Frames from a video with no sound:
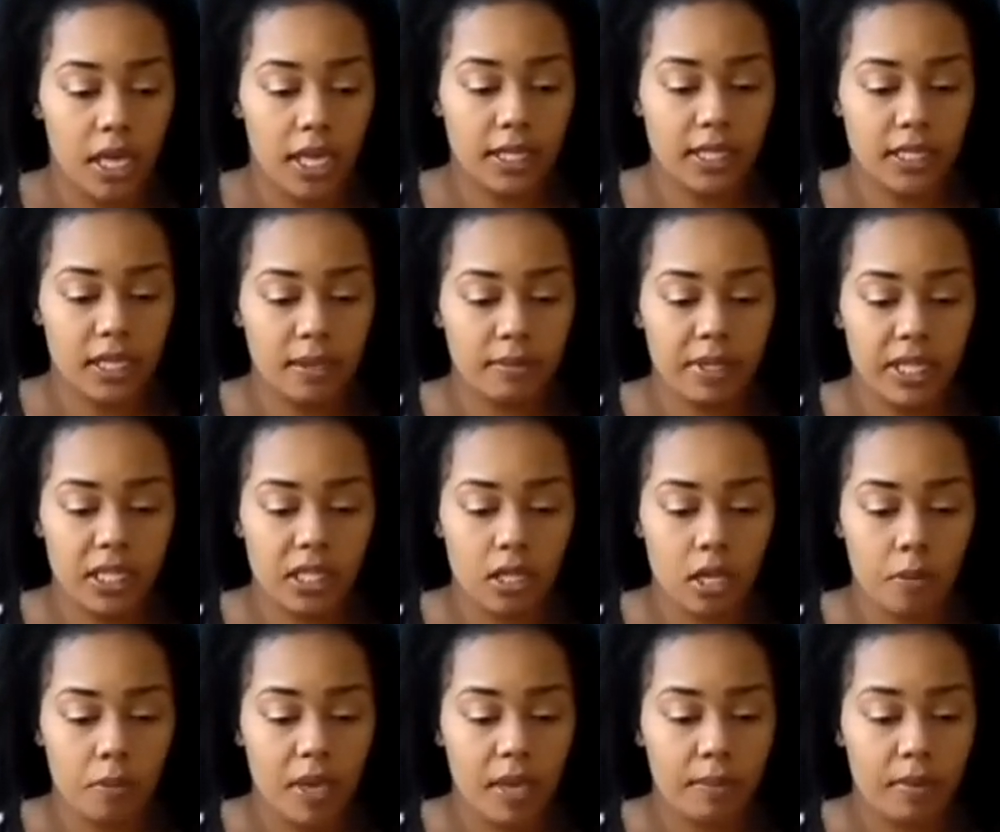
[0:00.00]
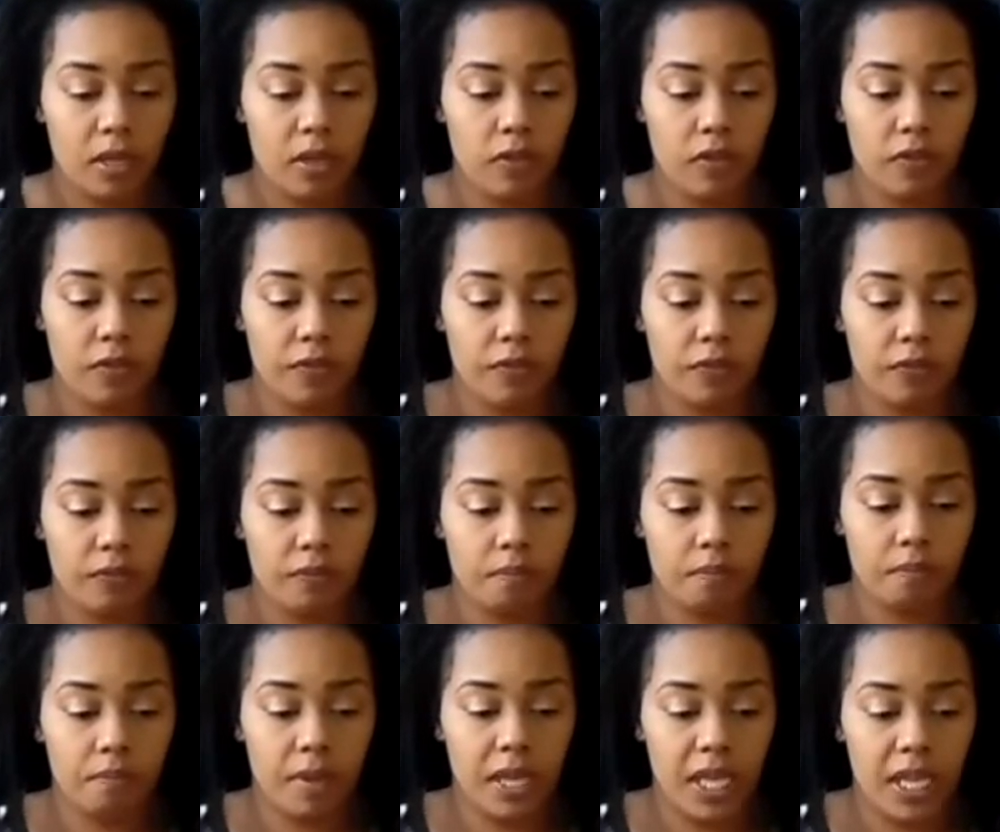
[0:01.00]
it seems as though maybe you've
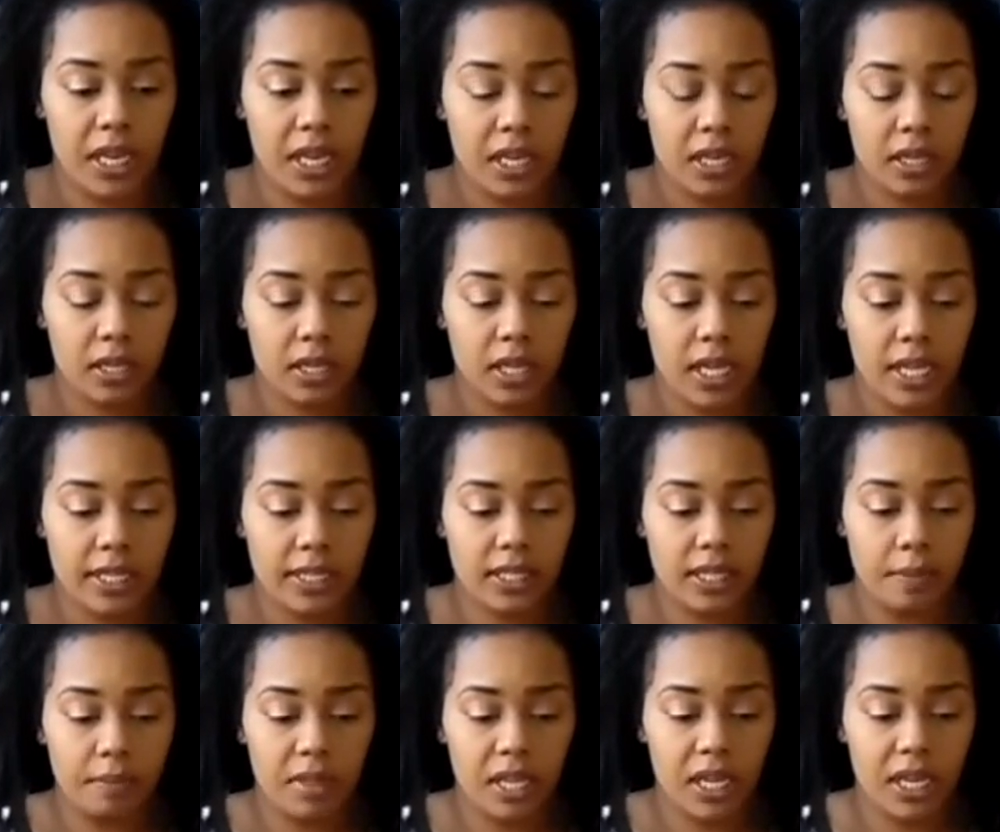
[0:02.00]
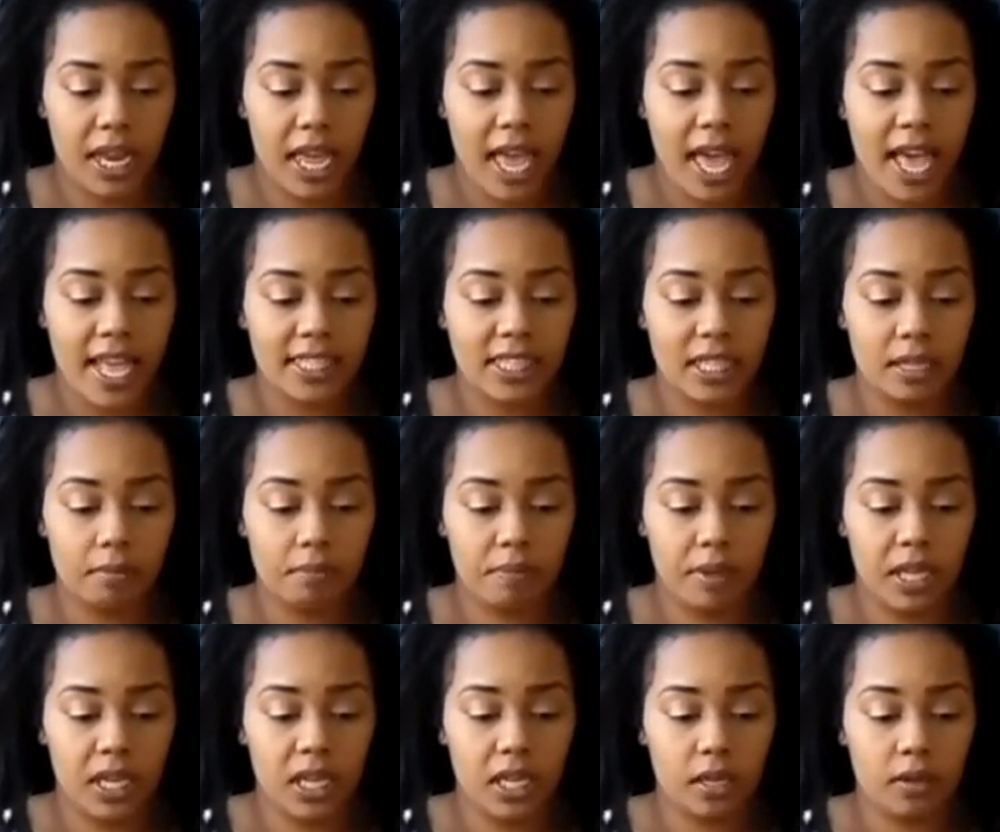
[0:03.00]
been in something that hasn't
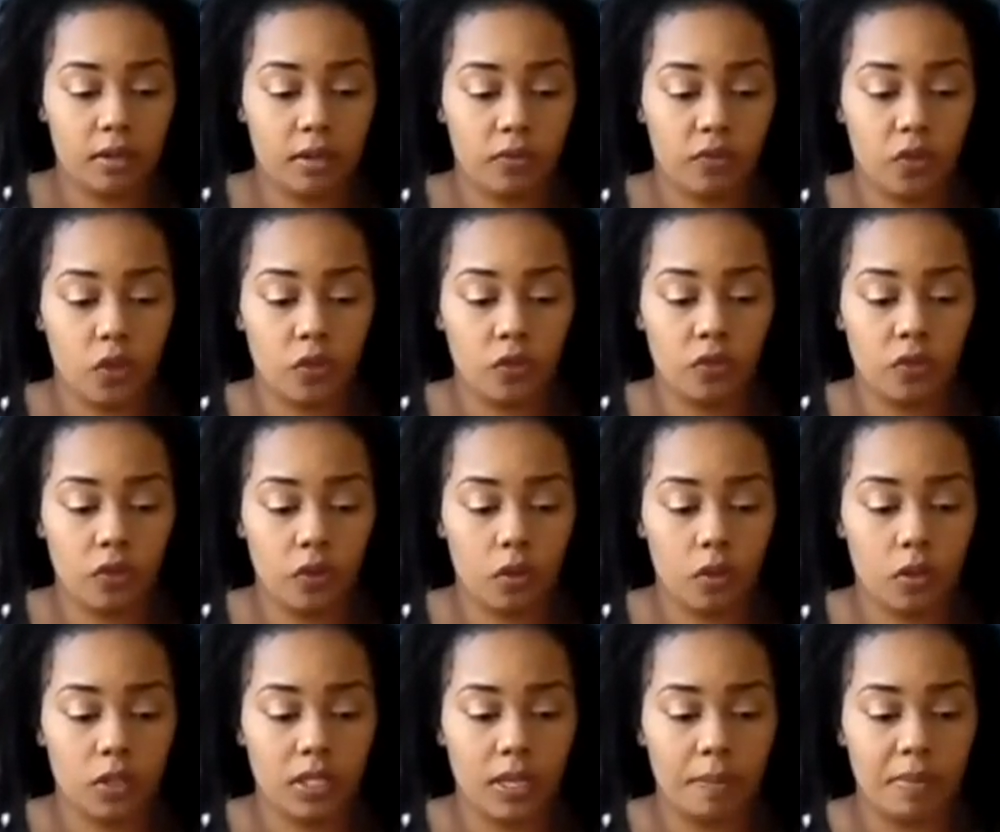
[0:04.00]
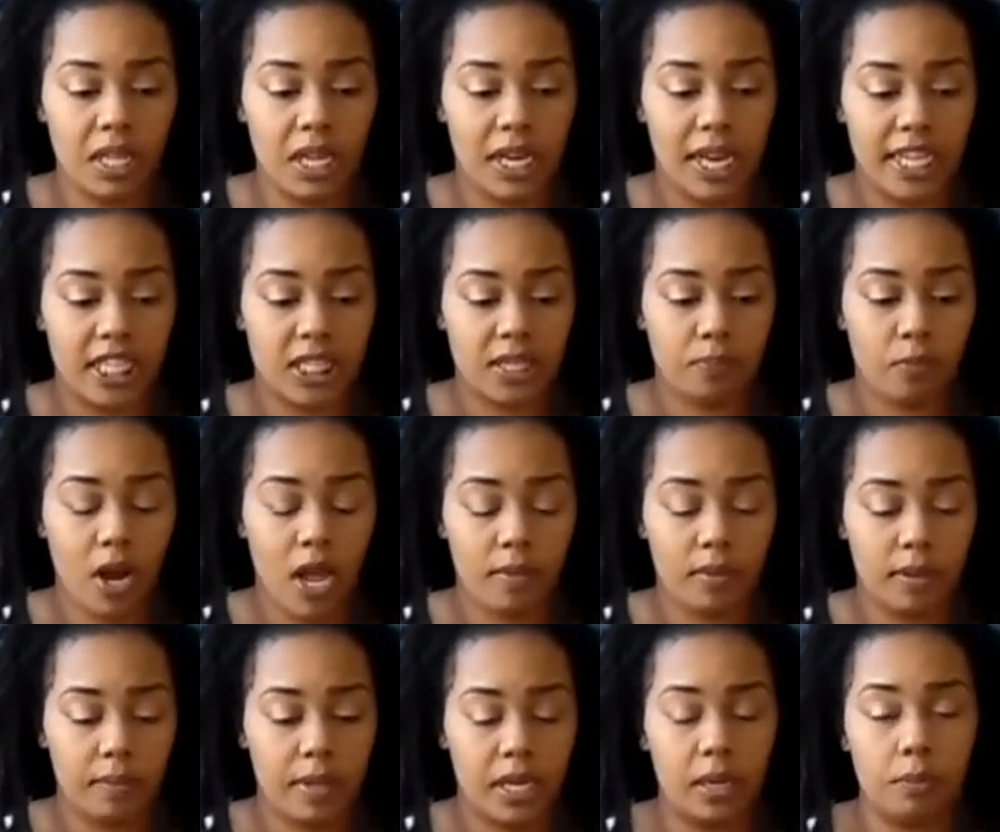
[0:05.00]
been fruitful, something that's
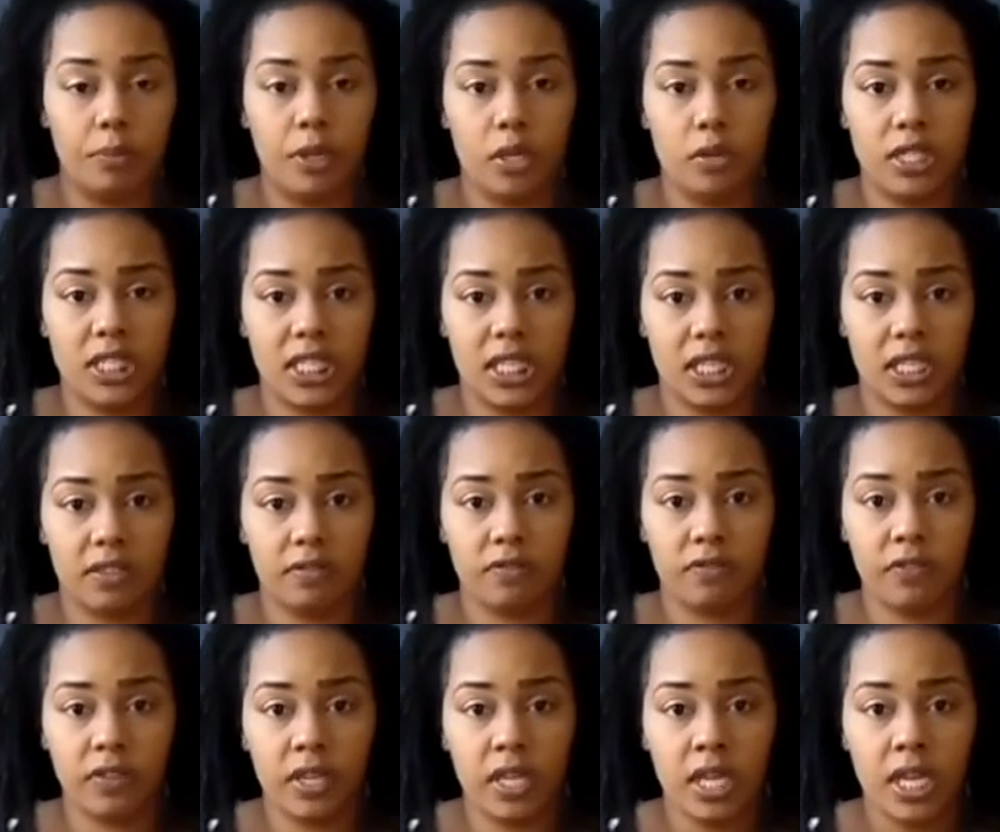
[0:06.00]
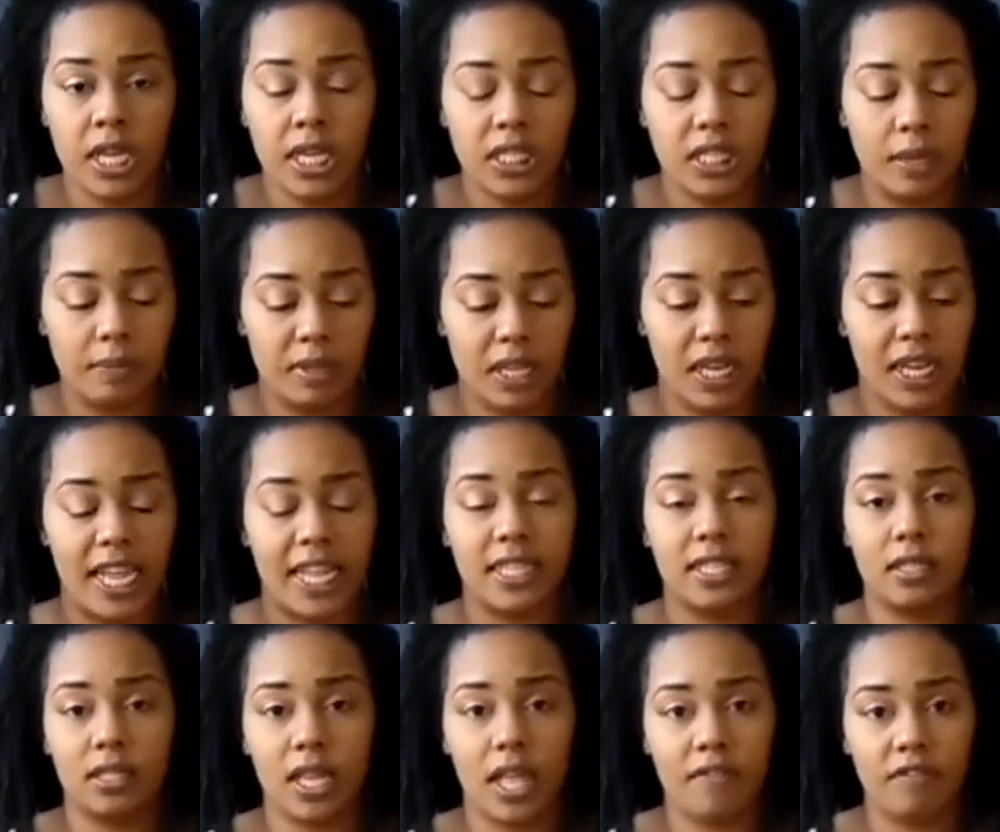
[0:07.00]
probably been abusive, something
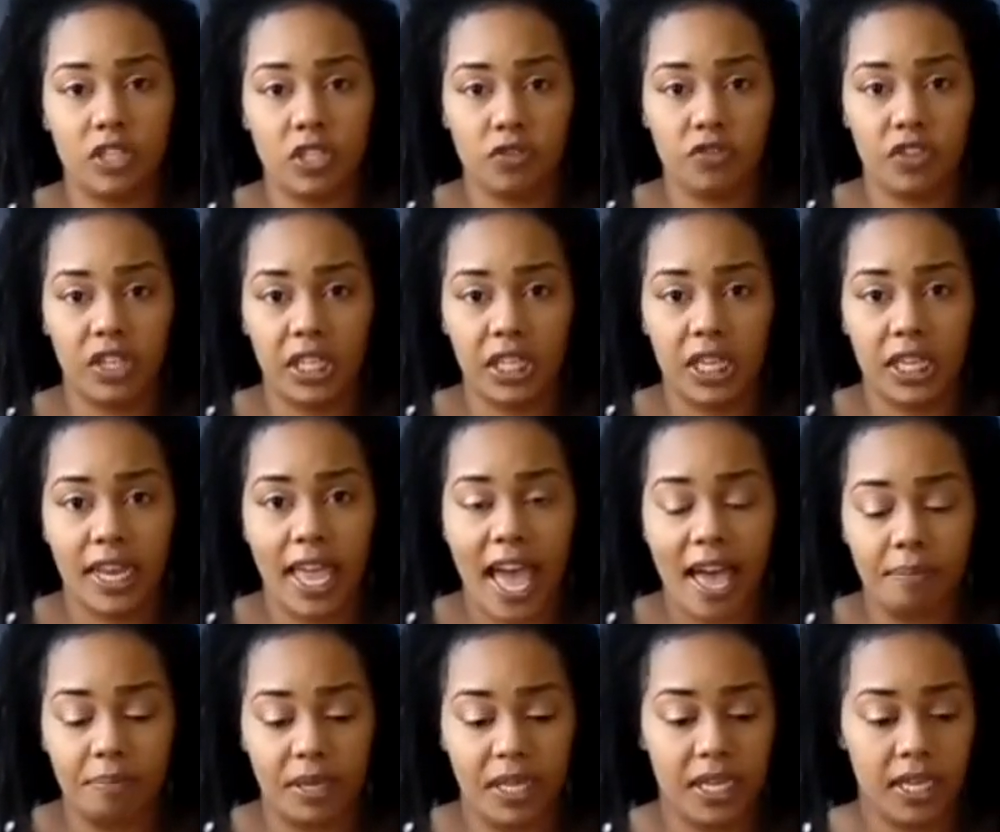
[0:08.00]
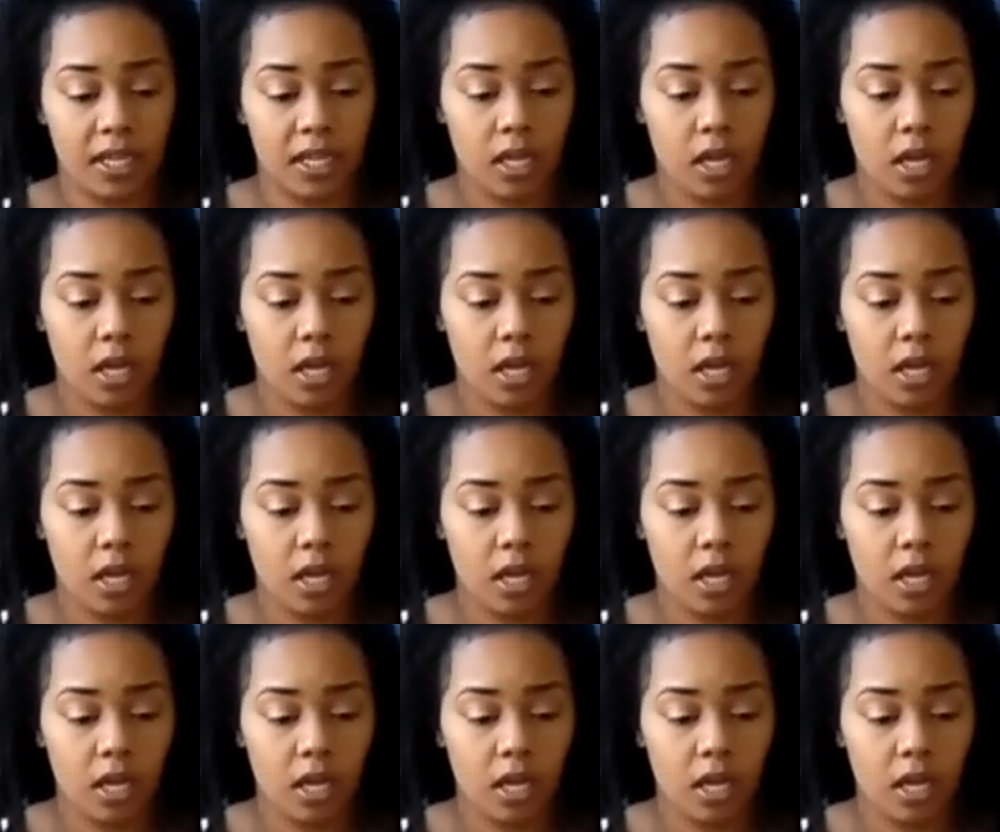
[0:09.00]
that's left you feeling unhappy,